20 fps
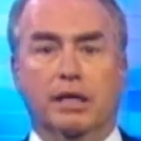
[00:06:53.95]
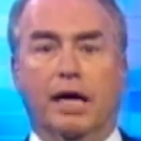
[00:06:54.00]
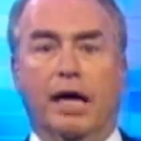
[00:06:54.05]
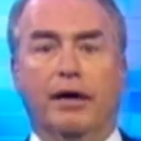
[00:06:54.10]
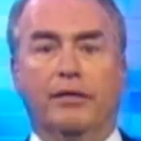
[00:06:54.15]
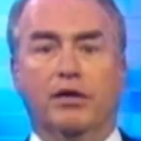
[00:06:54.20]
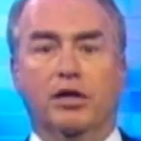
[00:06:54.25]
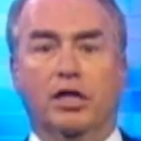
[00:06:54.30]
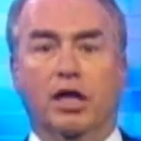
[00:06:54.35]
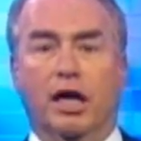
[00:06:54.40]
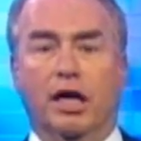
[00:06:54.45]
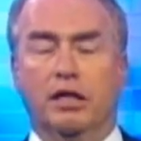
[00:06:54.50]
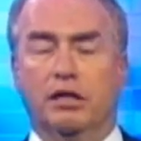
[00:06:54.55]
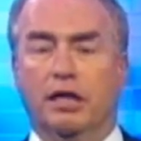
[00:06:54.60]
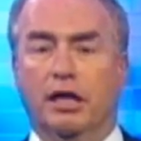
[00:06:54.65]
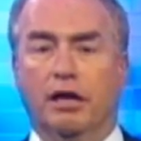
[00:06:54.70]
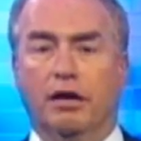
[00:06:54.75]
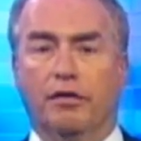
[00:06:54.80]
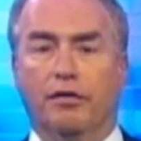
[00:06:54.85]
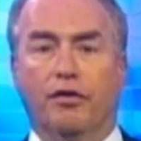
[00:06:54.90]
in
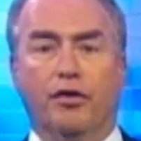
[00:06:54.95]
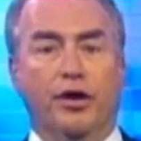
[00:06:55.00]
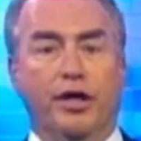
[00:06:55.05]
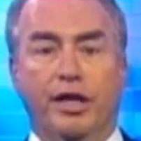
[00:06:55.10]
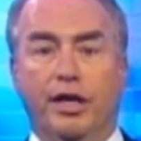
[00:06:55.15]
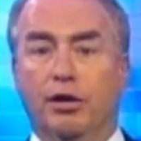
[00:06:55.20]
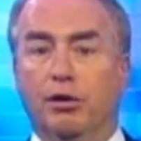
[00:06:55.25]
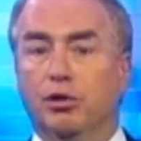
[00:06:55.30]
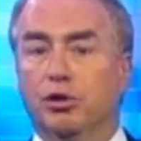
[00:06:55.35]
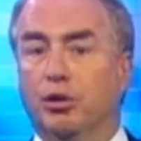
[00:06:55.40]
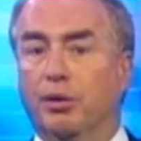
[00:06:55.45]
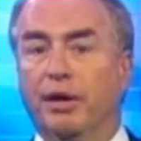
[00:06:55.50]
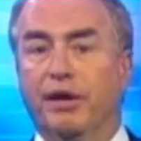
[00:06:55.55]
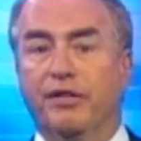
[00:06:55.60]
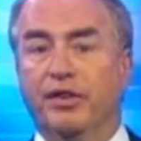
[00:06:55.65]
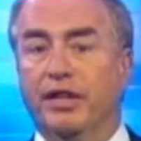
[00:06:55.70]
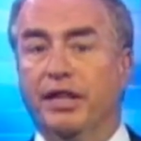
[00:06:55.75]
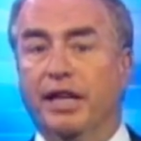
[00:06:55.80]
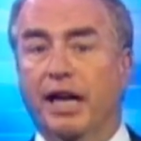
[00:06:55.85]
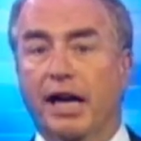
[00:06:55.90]
advertising for years or
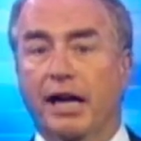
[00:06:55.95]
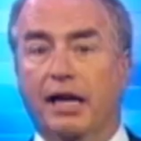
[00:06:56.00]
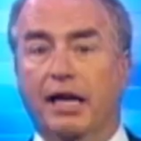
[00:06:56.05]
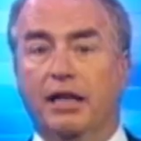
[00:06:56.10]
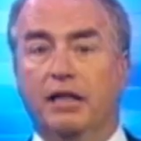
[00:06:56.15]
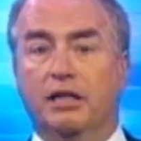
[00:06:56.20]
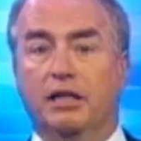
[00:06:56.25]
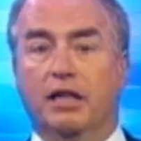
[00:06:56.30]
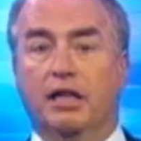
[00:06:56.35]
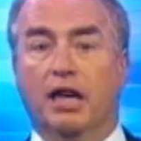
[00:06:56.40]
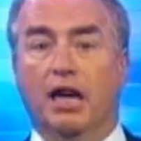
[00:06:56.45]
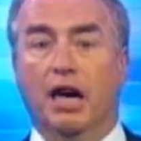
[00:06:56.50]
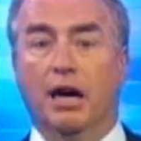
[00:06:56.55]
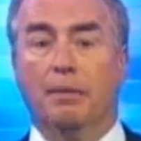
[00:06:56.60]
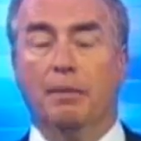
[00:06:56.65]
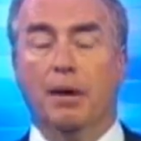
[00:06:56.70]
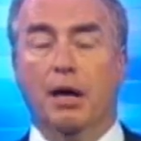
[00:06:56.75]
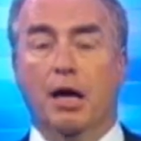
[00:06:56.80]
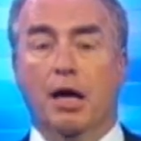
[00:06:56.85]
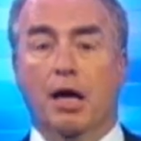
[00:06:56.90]
even decades to come.